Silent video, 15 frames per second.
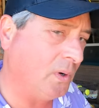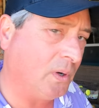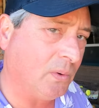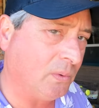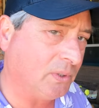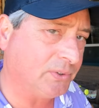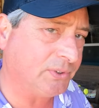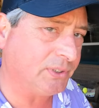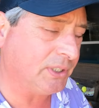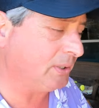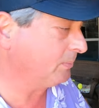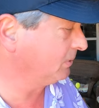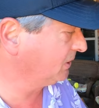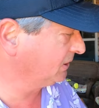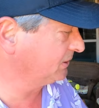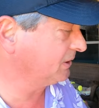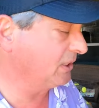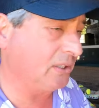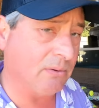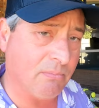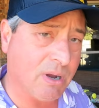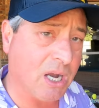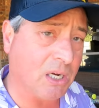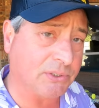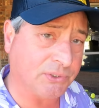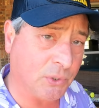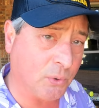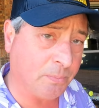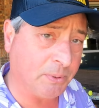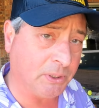Oh, we'll see. But let's get the box
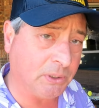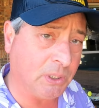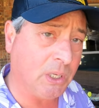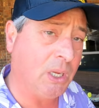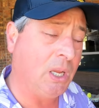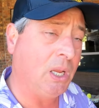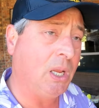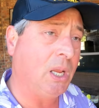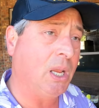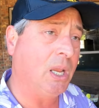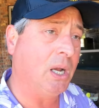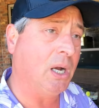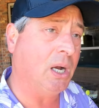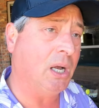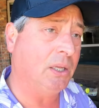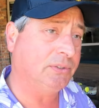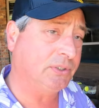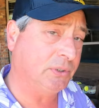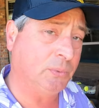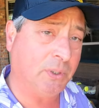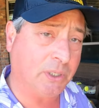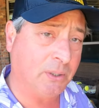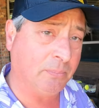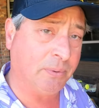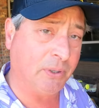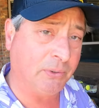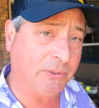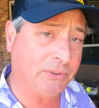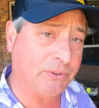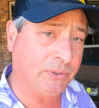open, uh, see what
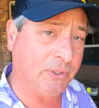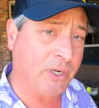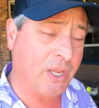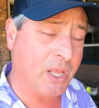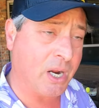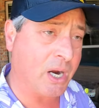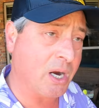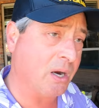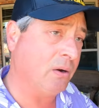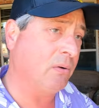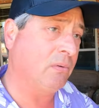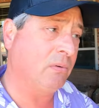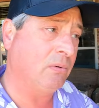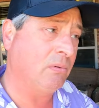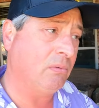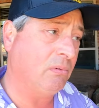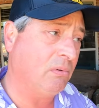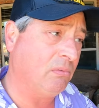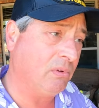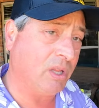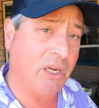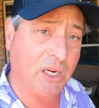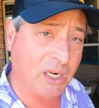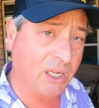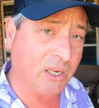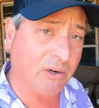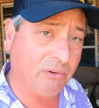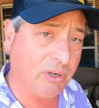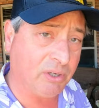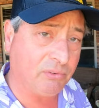components are in there, and then I got
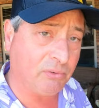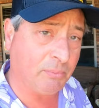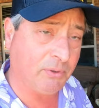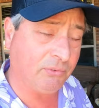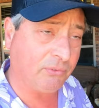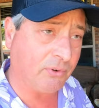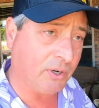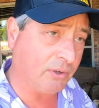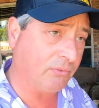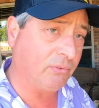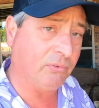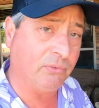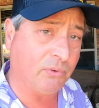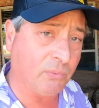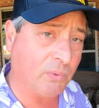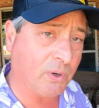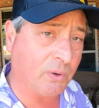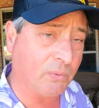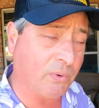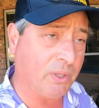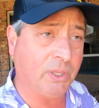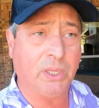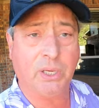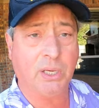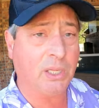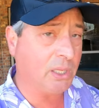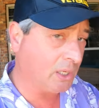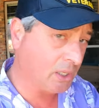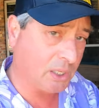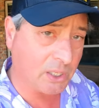to read some instructions and work with it,
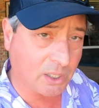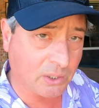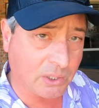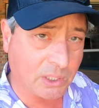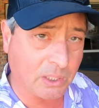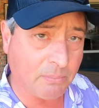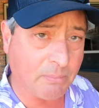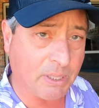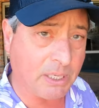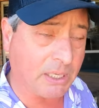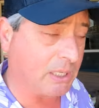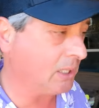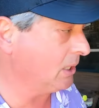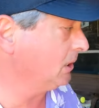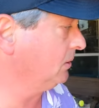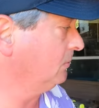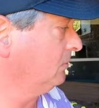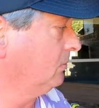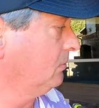and then I'll cut back in.